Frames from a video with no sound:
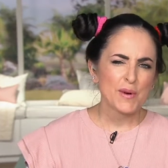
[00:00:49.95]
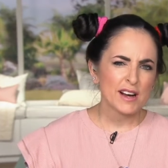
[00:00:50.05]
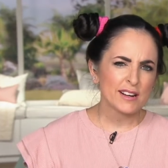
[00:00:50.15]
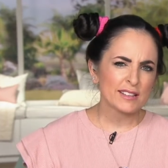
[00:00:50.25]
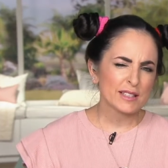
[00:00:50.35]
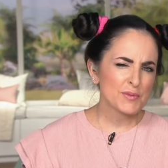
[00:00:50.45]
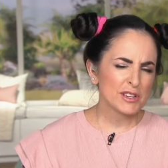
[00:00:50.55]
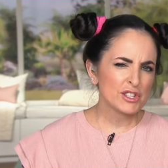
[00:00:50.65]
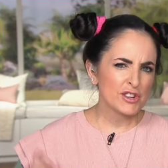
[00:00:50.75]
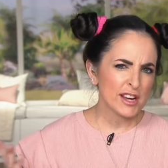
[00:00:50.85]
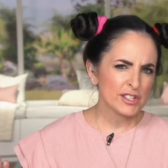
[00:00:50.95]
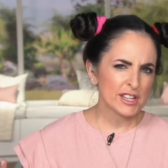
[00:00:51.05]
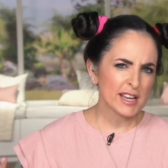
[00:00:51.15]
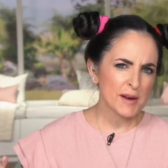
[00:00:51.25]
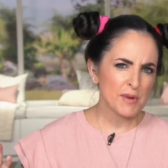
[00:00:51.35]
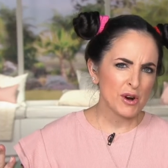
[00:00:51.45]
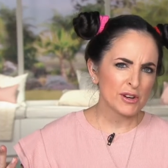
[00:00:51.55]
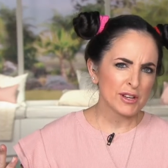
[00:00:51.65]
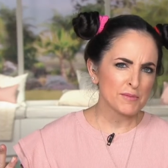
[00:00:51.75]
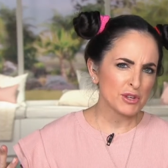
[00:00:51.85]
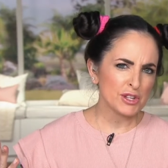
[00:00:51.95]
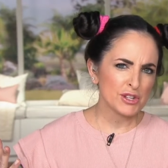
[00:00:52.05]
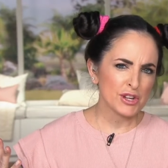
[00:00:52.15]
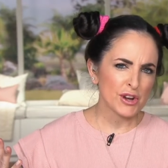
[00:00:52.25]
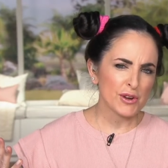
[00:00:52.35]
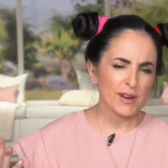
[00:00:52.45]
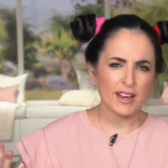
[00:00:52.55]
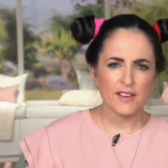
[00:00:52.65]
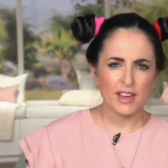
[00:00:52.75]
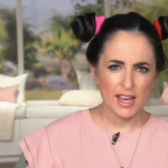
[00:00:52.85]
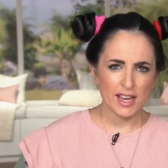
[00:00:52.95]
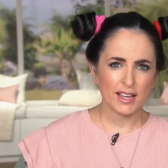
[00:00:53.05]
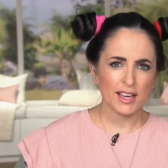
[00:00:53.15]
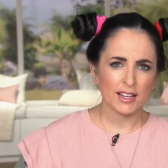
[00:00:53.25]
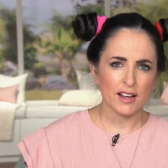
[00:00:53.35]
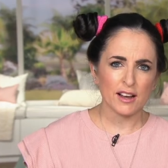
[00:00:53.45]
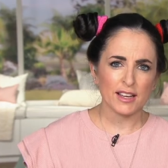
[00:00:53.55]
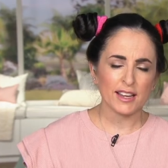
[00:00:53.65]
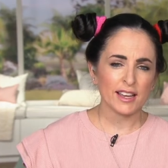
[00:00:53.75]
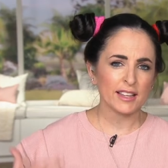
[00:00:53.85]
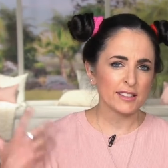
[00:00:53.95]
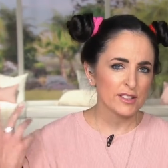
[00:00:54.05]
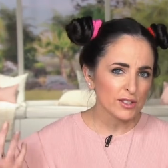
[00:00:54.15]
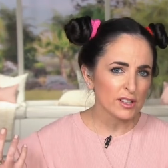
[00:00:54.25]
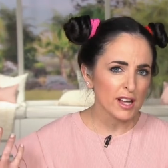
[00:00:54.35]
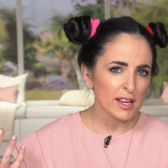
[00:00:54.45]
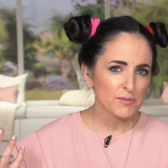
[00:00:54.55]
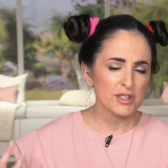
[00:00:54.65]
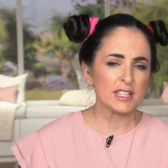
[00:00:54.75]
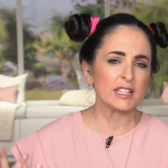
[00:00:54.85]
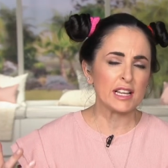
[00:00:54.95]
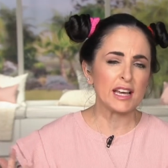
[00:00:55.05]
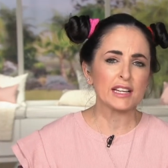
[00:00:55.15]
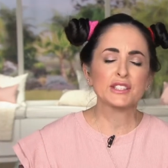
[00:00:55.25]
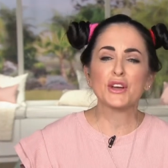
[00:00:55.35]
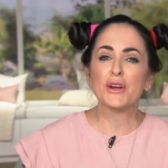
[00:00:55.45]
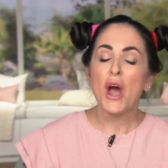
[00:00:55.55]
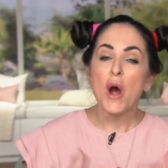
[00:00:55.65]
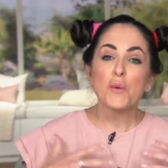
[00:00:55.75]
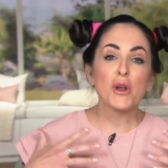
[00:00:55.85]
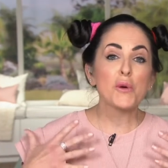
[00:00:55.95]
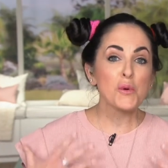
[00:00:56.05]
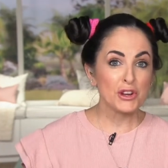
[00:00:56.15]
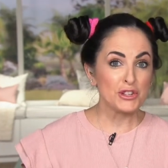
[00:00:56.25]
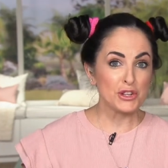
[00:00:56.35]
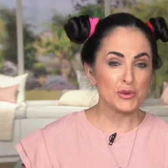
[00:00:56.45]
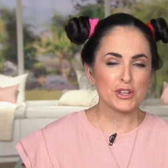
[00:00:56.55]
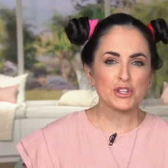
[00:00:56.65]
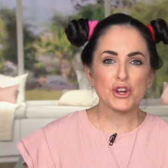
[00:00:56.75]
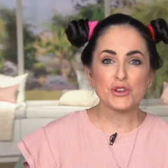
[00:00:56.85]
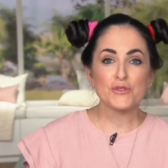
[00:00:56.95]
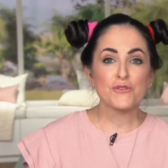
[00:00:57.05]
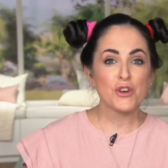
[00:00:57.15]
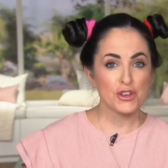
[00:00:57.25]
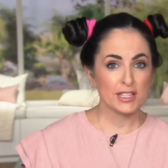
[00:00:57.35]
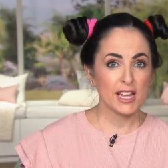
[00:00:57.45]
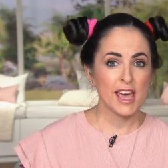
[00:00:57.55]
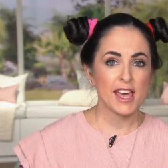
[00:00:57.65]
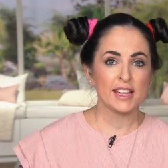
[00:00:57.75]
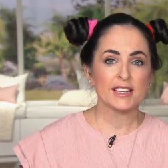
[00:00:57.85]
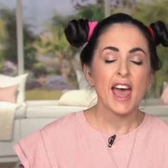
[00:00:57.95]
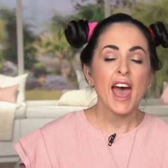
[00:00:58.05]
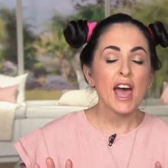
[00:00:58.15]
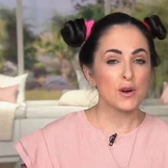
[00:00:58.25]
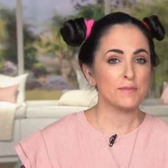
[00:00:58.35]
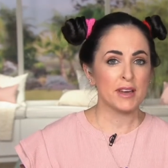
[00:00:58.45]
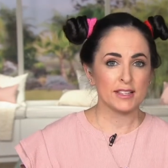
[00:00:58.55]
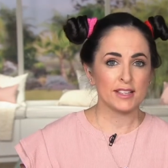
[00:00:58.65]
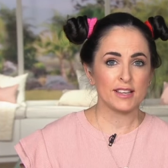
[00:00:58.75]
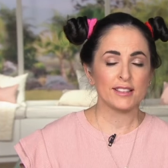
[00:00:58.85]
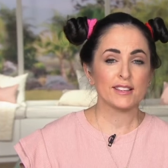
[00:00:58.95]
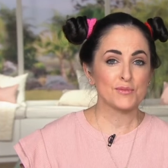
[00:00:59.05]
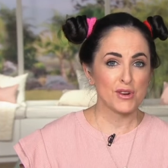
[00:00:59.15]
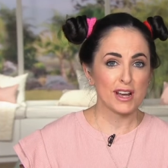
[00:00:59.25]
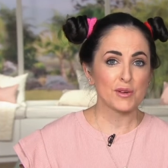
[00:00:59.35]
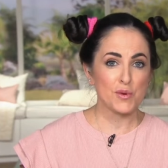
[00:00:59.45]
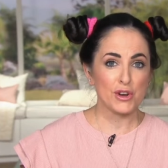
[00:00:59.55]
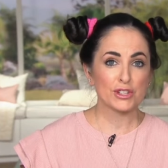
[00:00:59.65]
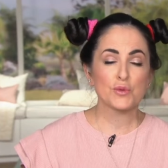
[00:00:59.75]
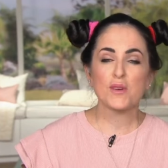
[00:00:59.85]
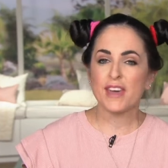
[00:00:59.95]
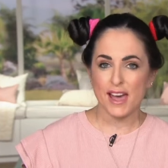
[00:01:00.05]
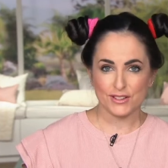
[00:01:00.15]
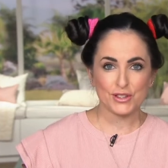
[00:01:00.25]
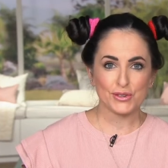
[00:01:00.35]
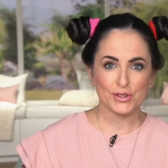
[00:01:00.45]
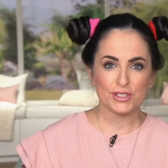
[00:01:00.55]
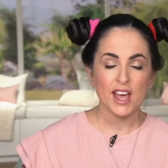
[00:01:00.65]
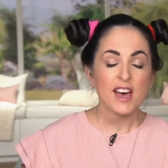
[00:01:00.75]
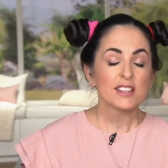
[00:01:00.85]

Well, it's pretty strange to come on a beauty show and have a hair care line and look like Princess Leia. So what I want to do is show you firsthand how amazing this product works without tools.